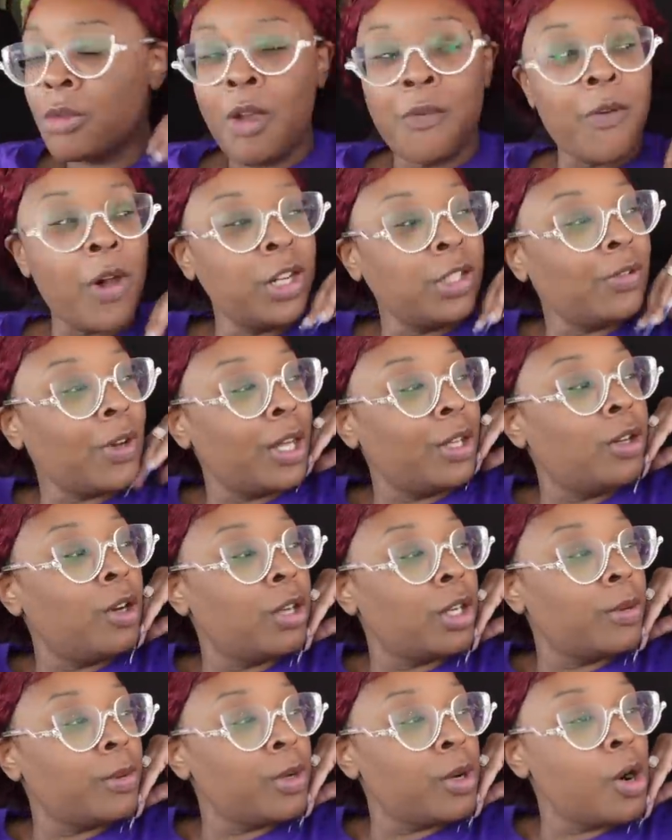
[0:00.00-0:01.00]
First of all, you
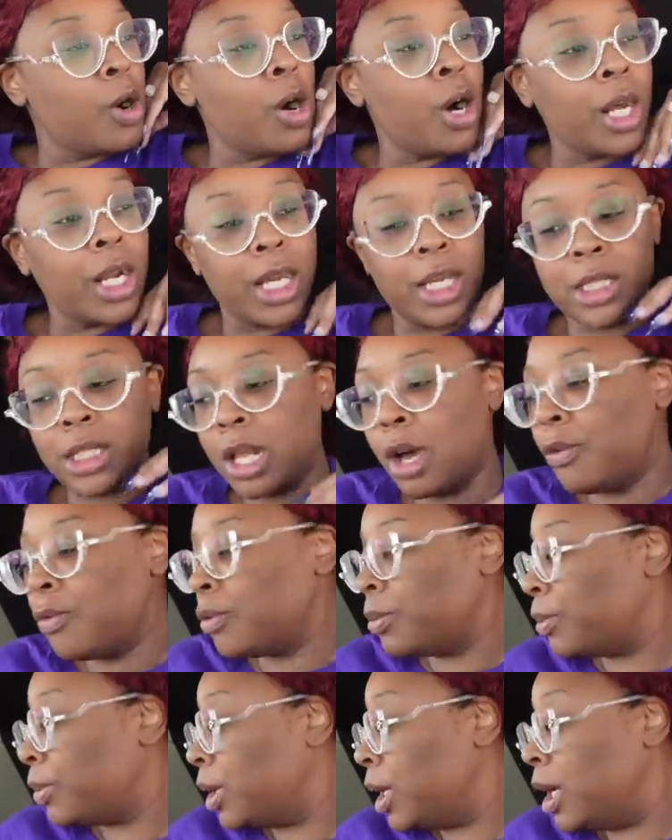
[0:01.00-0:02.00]
gonna give me a hard ass
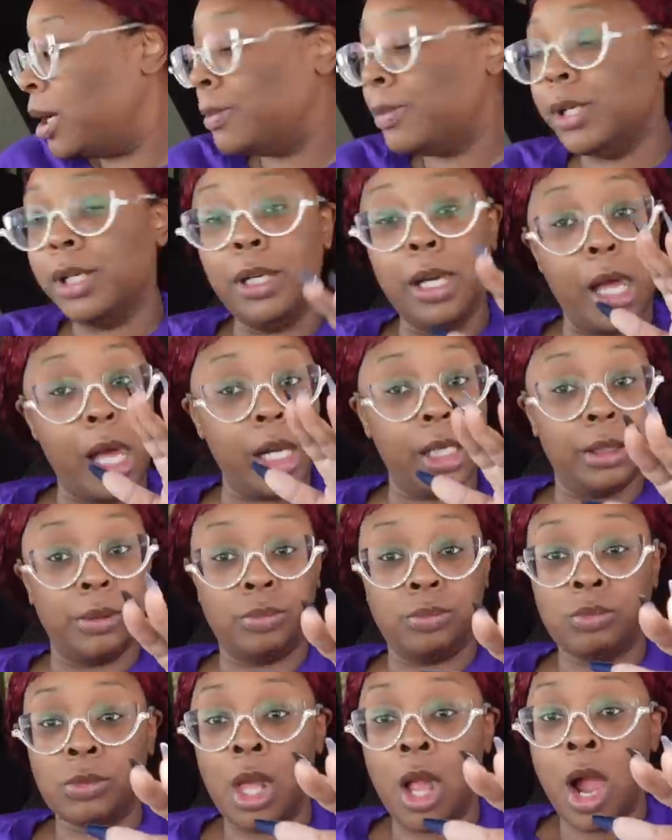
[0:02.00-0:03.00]
loaf of bread, but
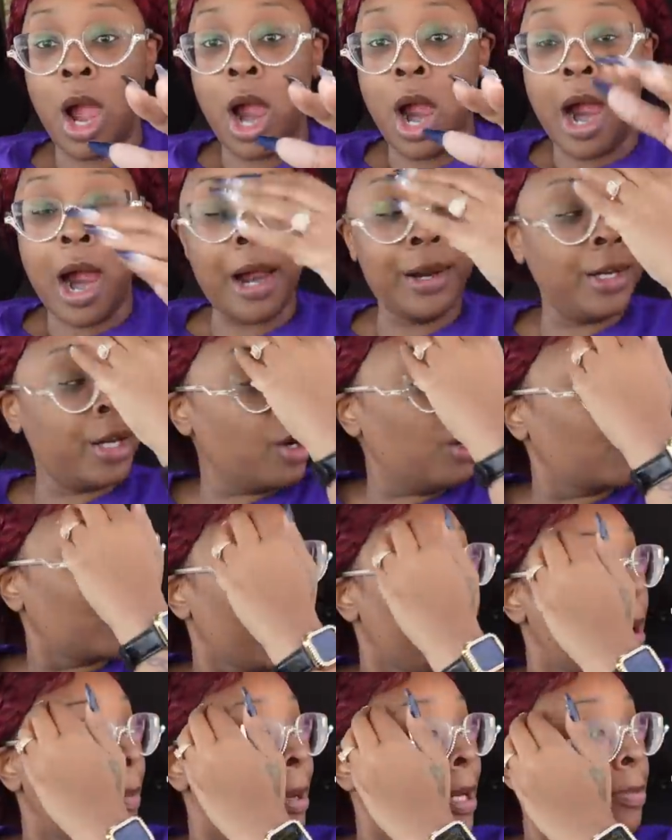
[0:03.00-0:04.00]
in no
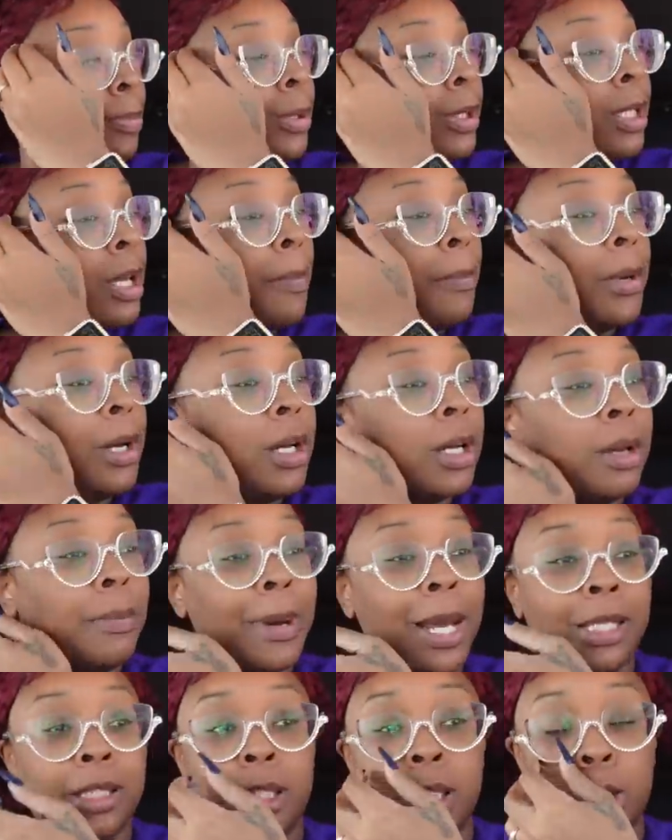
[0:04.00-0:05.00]
cap, I put that mug in
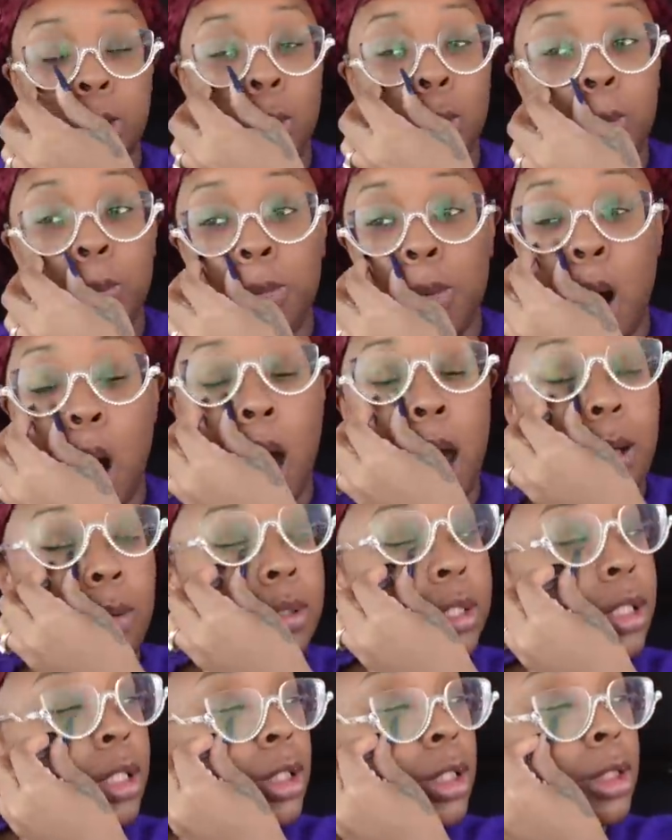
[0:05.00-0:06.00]
my soup. Boy, it
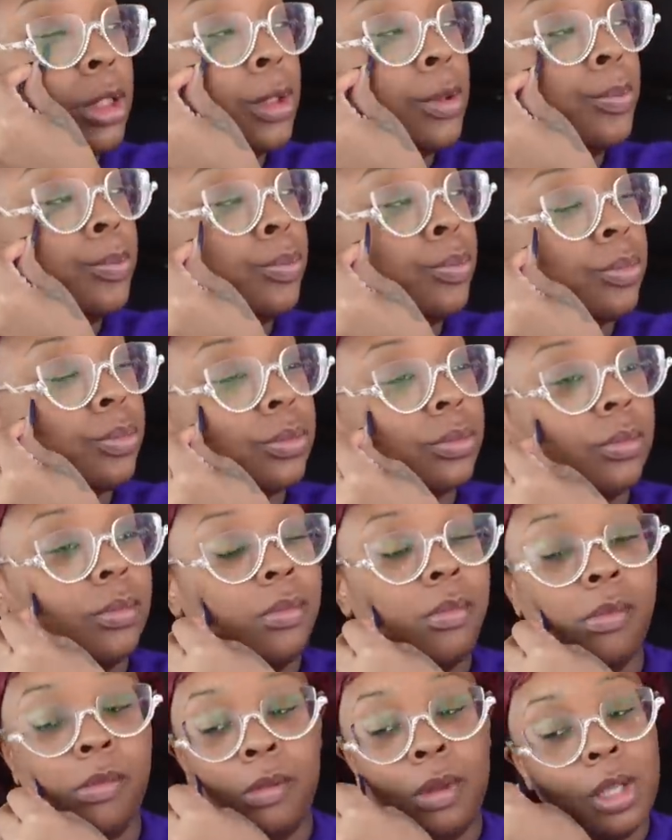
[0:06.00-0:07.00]
was good.
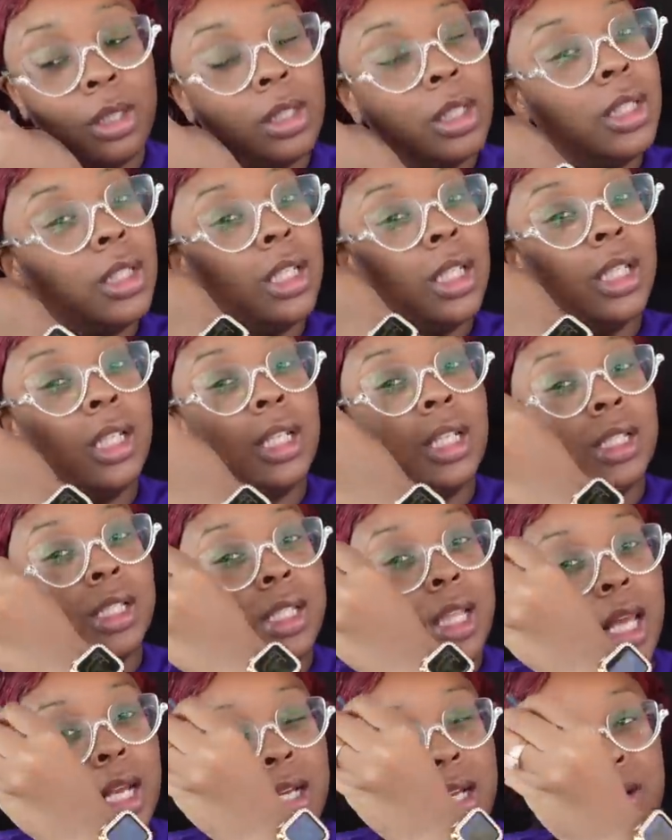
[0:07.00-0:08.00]
And then this
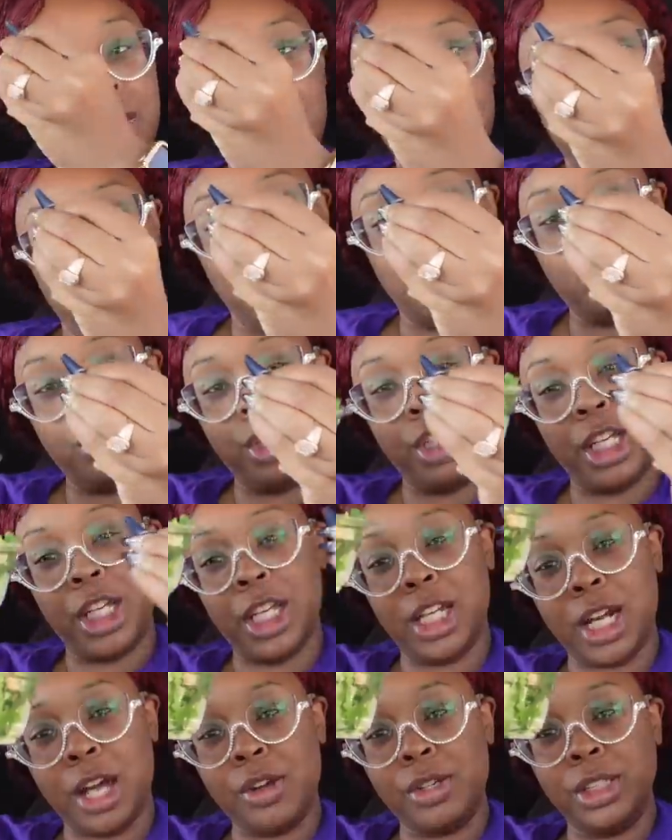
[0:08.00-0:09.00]
salad don't have no
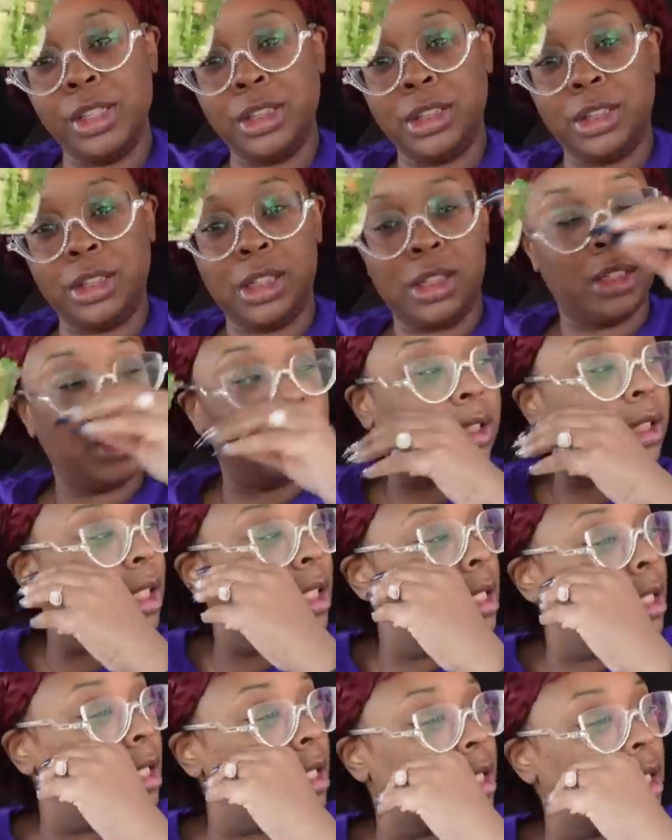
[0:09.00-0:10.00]
chicken on it. It's just a
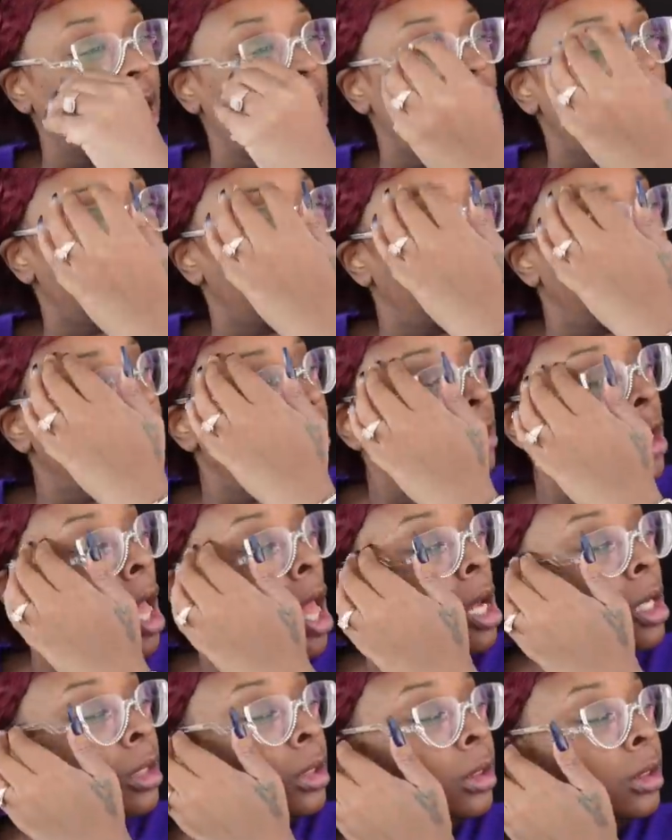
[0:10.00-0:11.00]
Caesar salad.
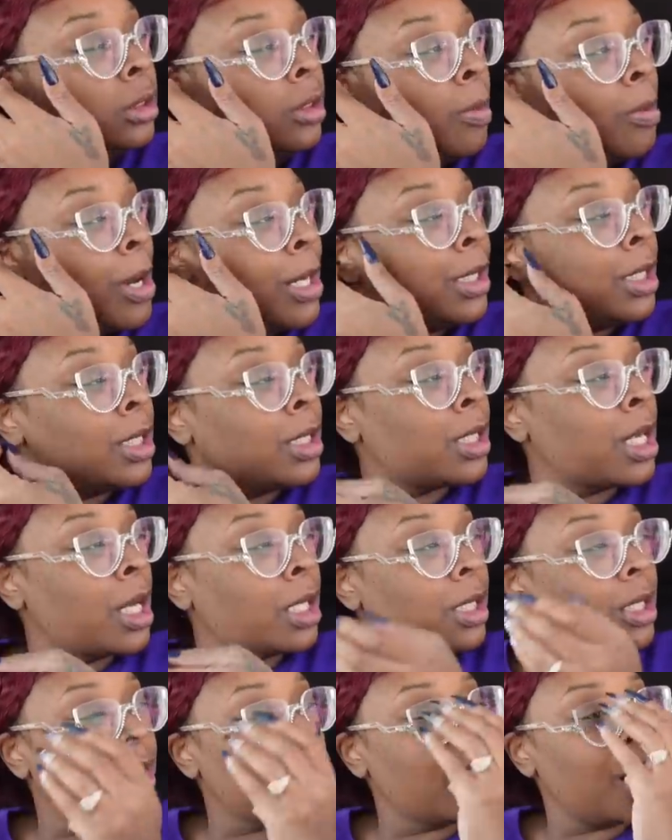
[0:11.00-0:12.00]
I need to
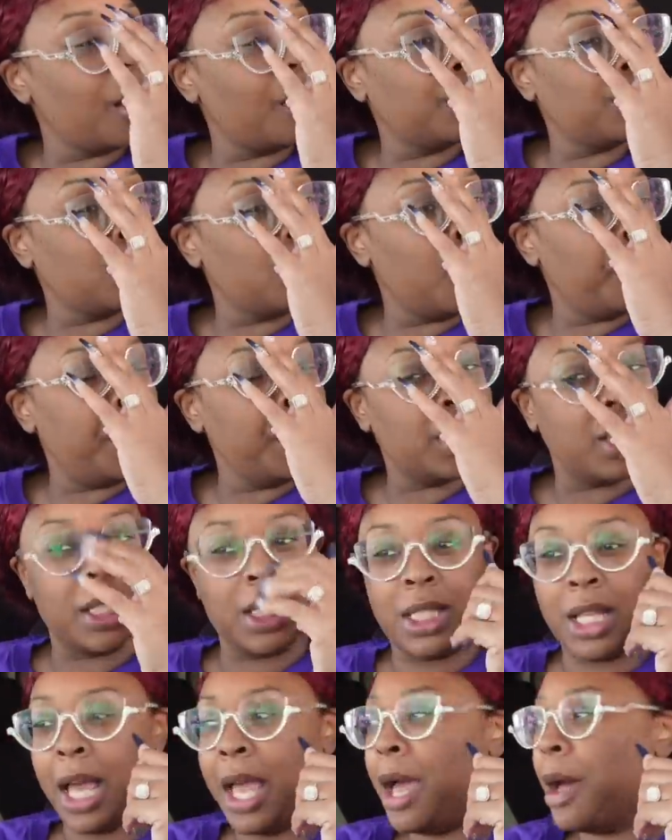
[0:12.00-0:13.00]
take this home and throw a piece of
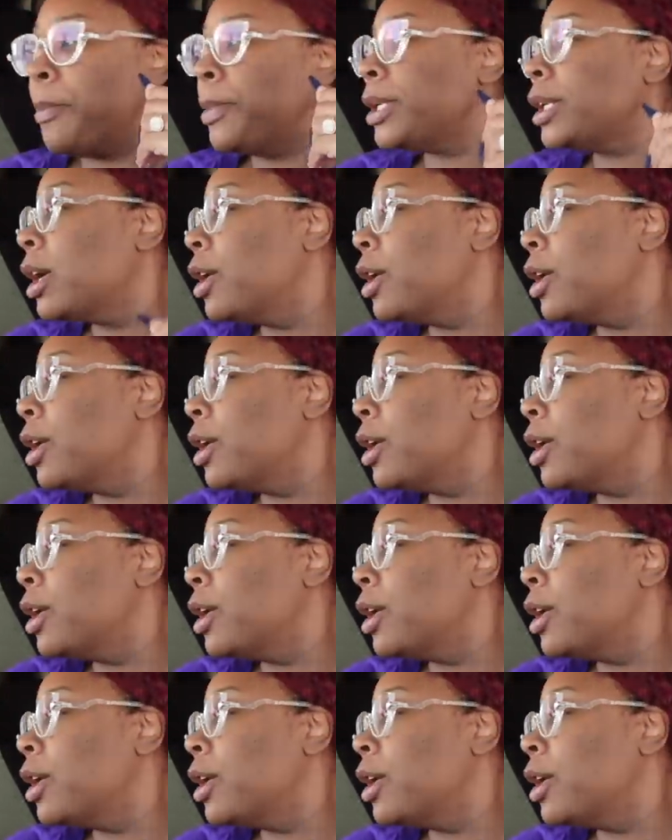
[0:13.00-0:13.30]
salmon